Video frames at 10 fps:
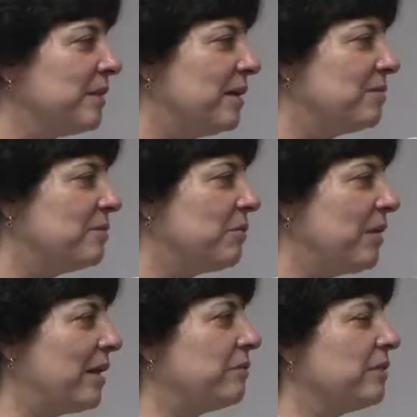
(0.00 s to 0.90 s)
And so
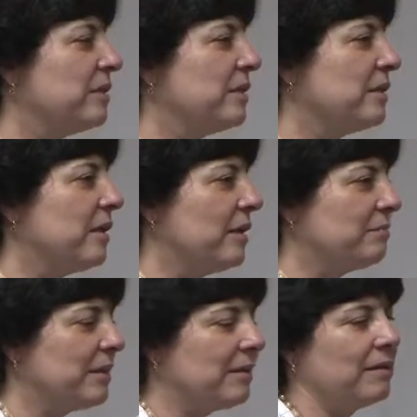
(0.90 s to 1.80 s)
that really
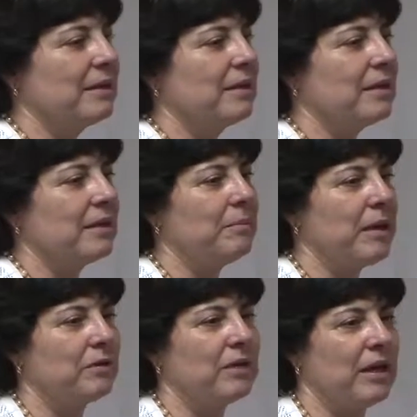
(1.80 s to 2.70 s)
got me thinking
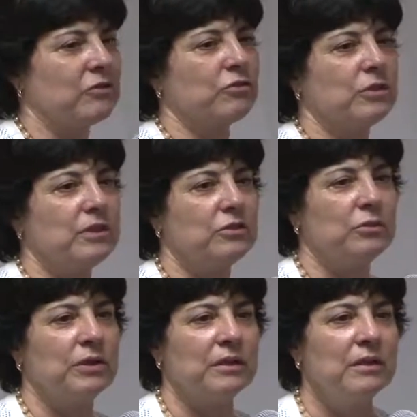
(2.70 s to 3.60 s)
about actually
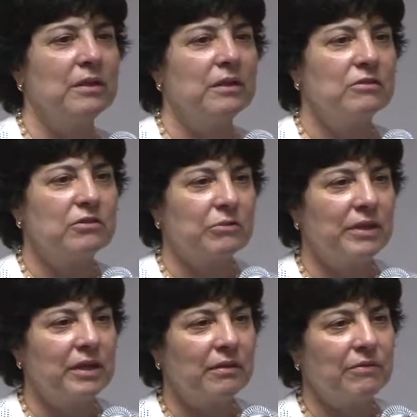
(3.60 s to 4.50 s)
doing
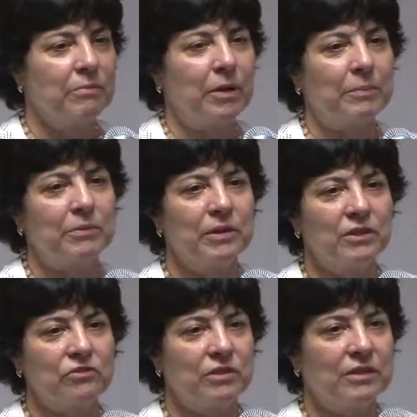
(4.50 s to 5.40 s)
screening of the
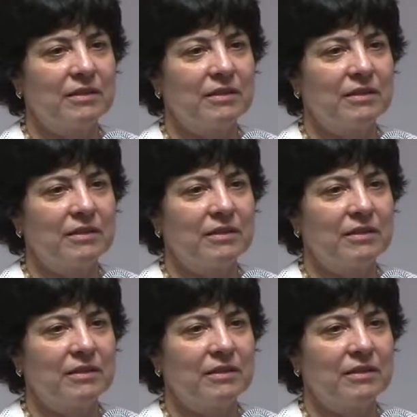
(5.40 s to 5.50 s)
population,